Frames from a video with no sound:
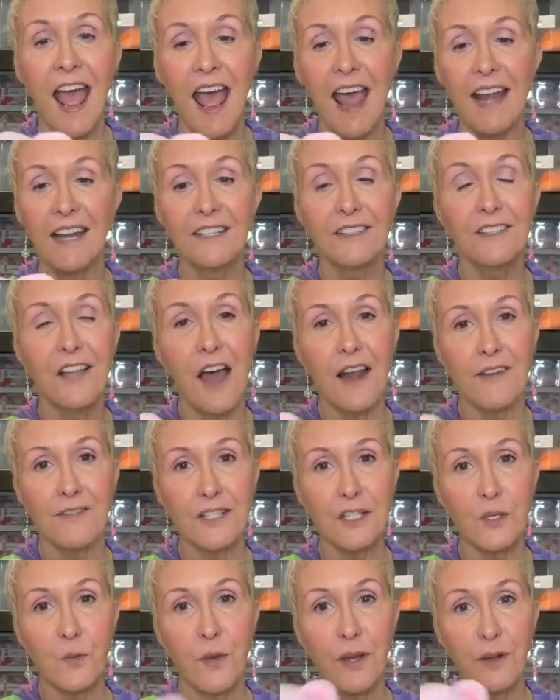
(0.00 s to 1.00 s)
and a lot of
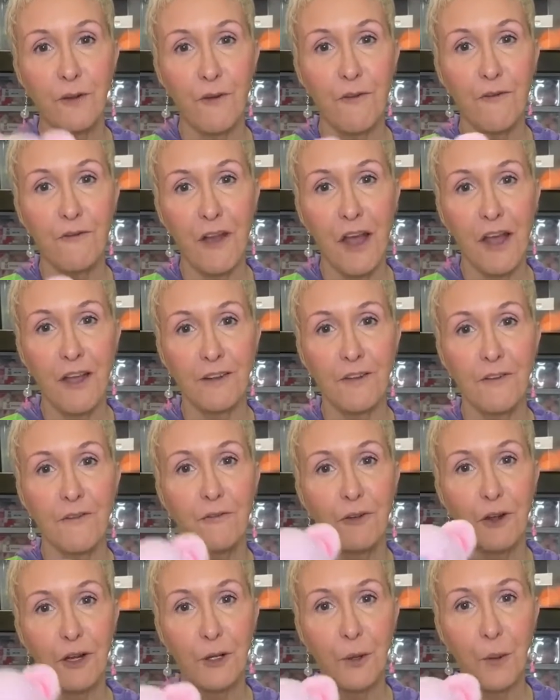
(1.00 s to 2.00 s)
squeaker fun
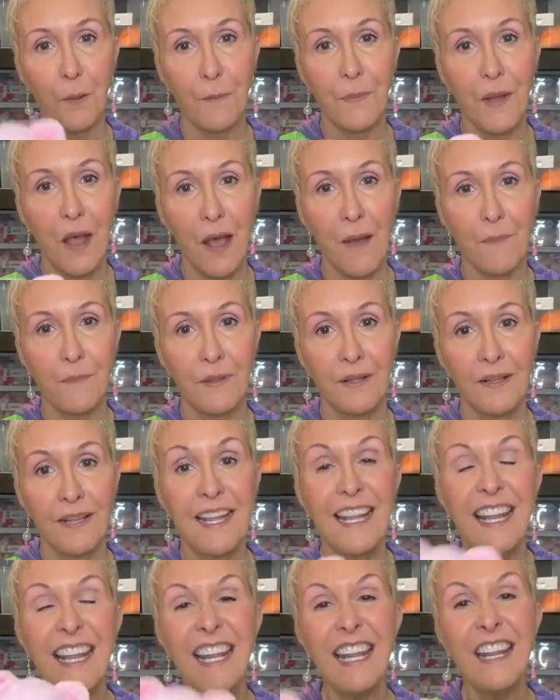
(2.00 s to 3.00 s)
for your pup.
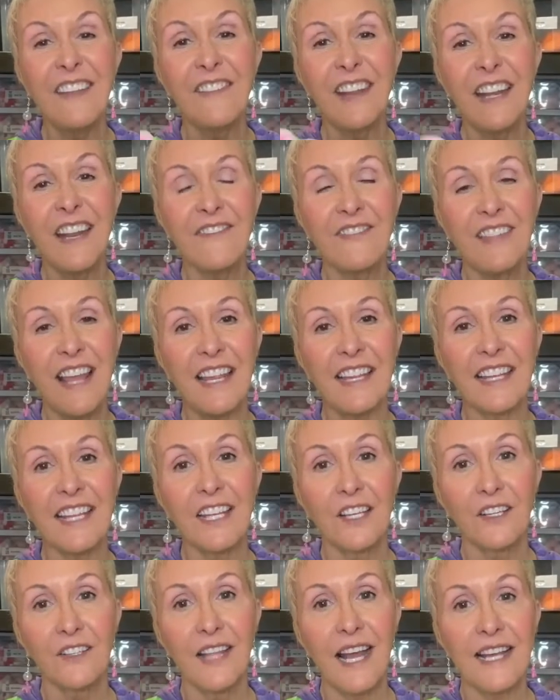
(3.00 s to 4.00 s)
Even if they
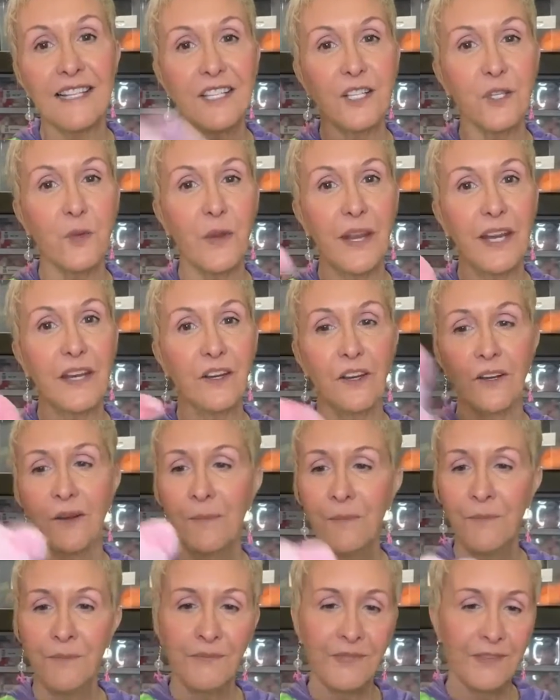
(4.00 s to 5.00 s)
kill that squeaker,
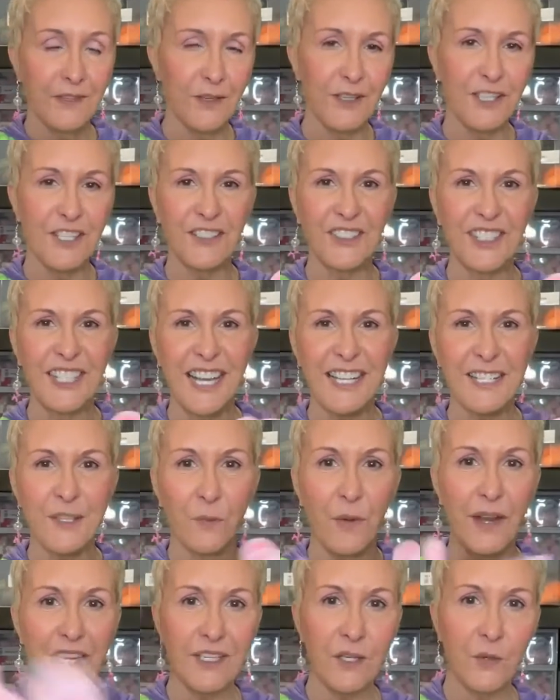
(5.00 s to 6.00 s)
there's still a nice
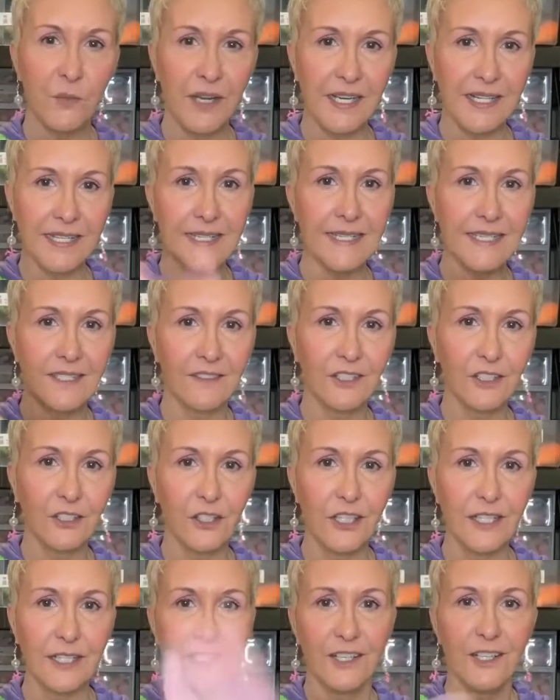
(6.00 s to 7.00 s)
weight to it. It's still a
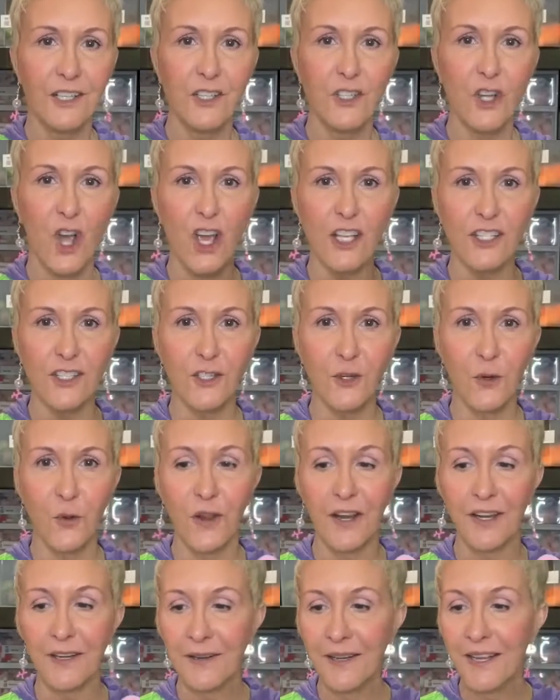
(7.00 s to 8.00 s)
good toss
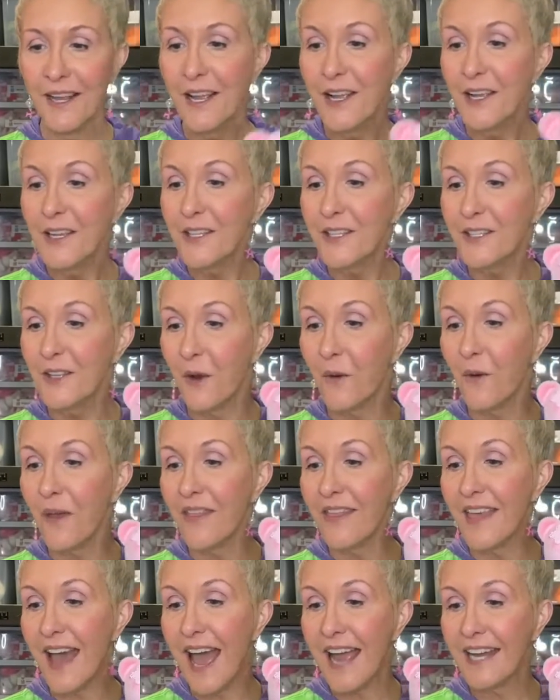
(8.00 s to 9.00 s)
toy. So
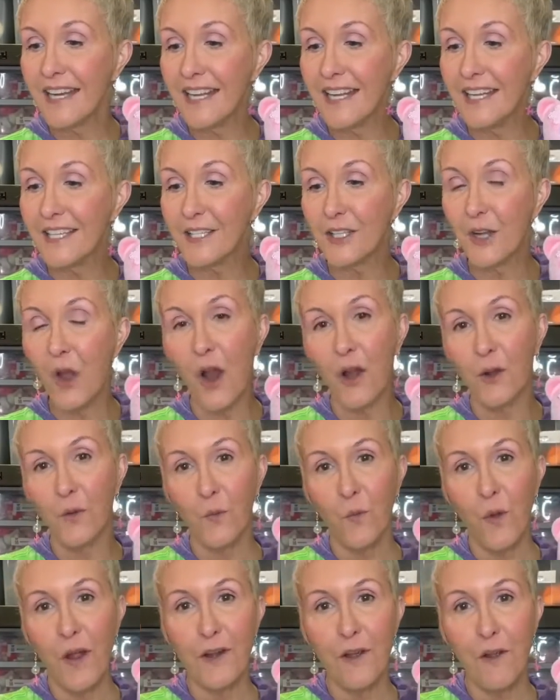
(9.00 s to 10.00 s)
that is cart
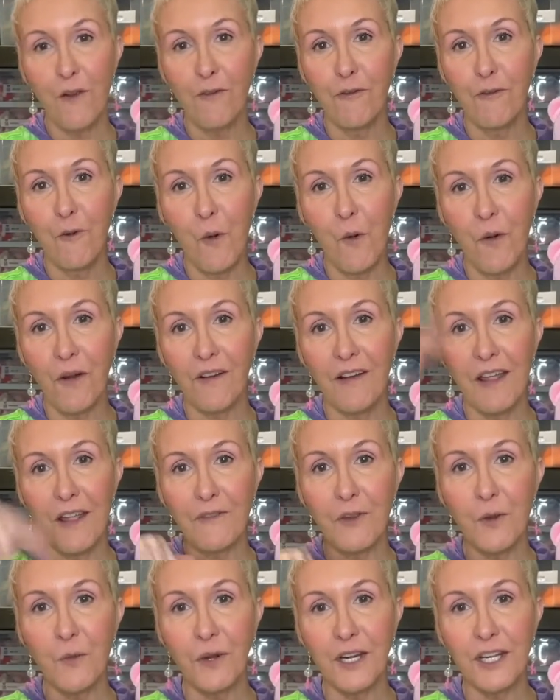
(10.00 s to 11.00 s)
104
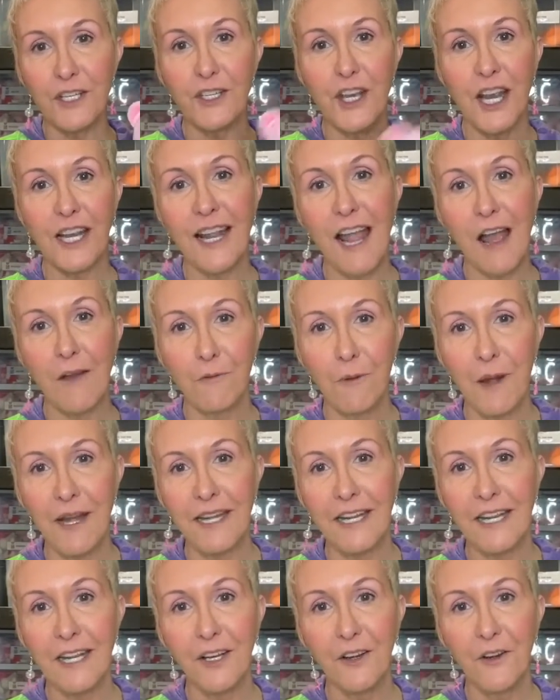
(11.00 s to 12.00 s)
if you want to check out
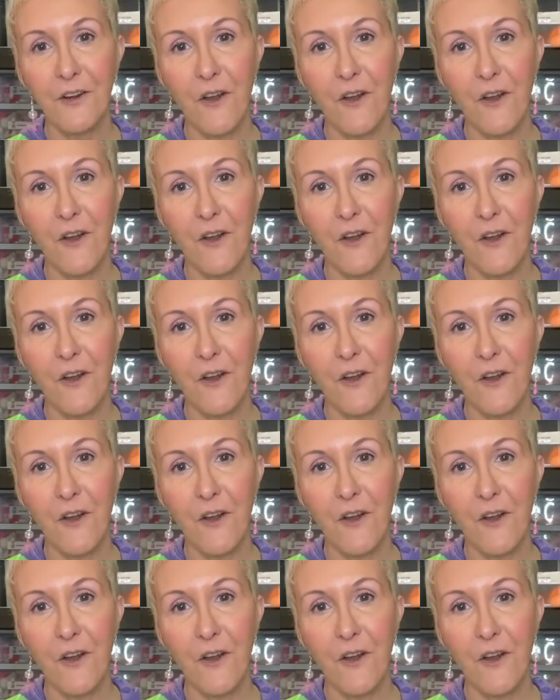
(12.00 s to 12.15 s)
right here